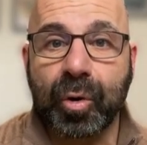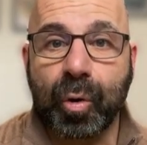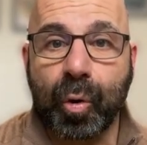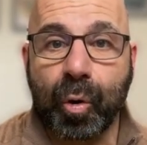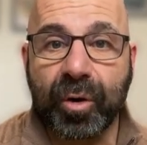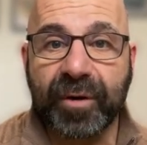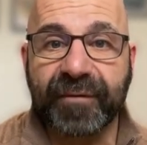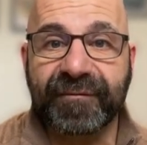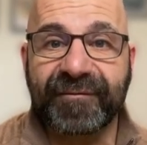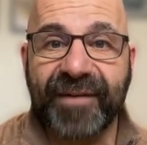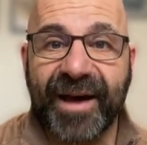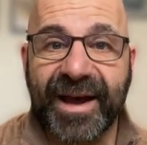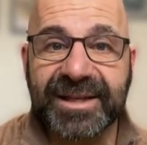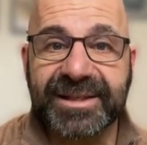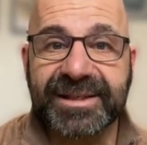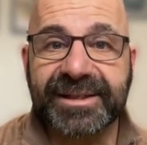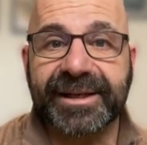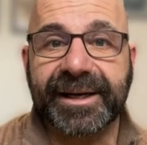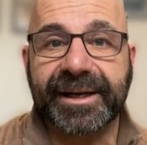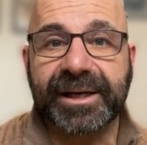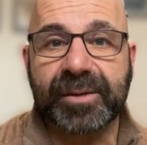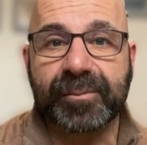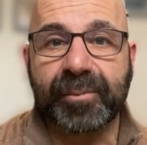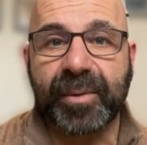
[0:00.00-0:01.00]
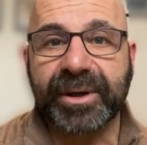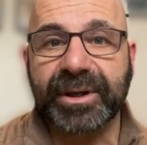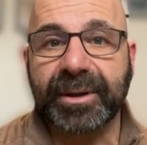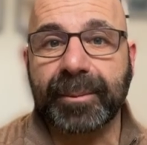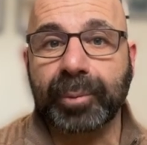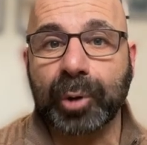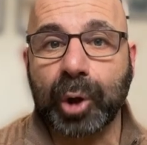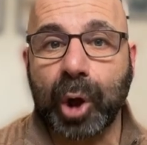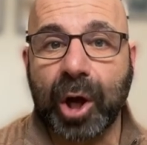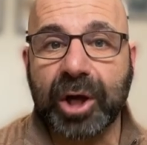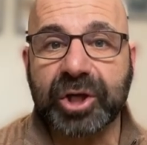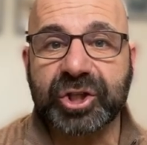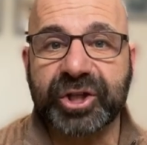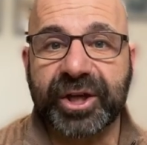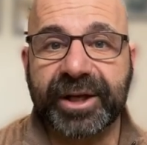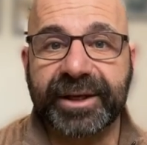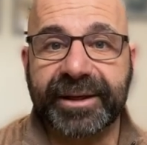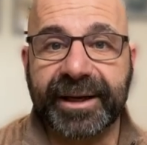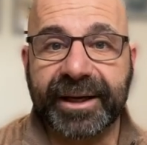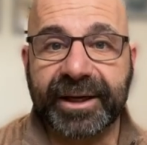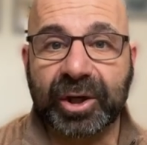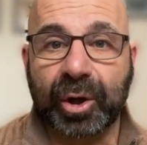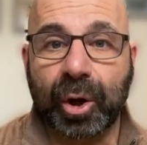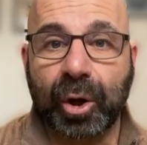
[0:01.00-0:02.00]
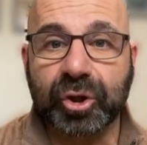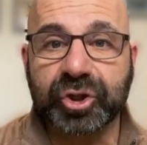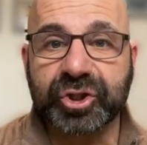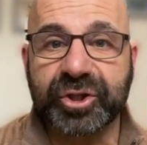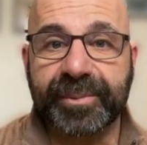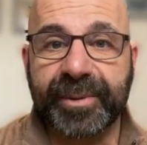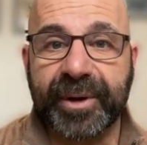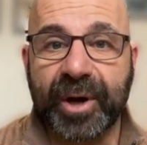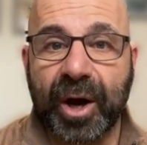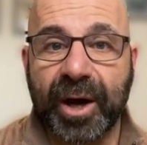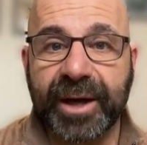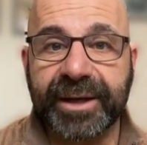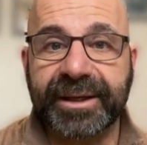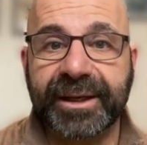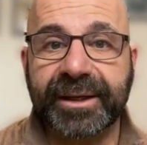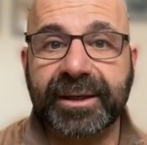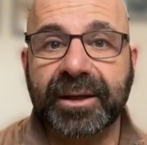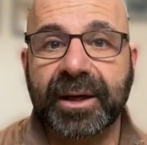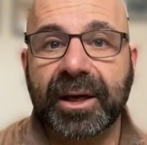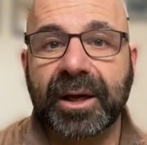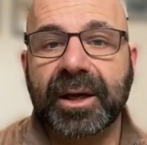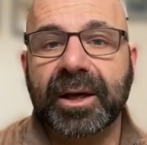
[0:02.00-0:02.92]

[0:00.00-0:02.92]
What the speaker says: or fascinated by the blockchain technology behind it,